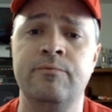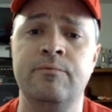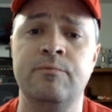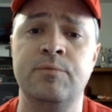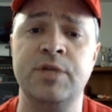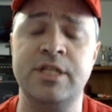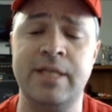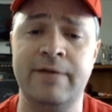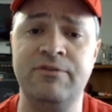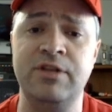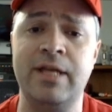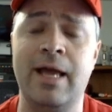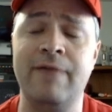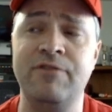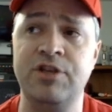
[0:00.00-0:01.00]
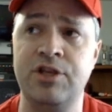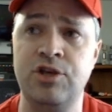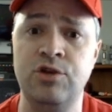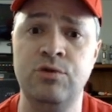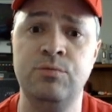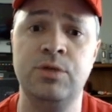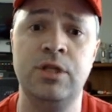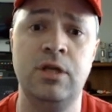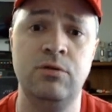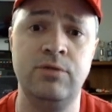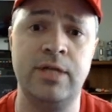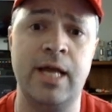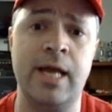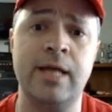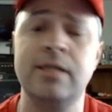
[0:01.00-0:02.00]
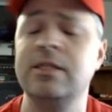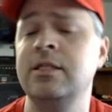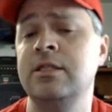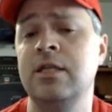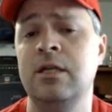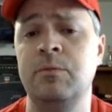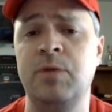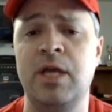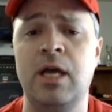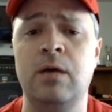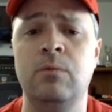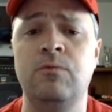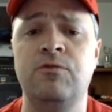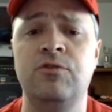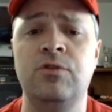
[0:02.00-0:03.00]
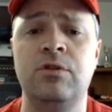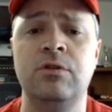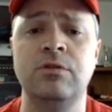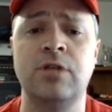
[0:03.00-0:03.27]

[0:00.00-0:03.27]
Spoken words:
But definitely having Hugh below decks is going to be helpful.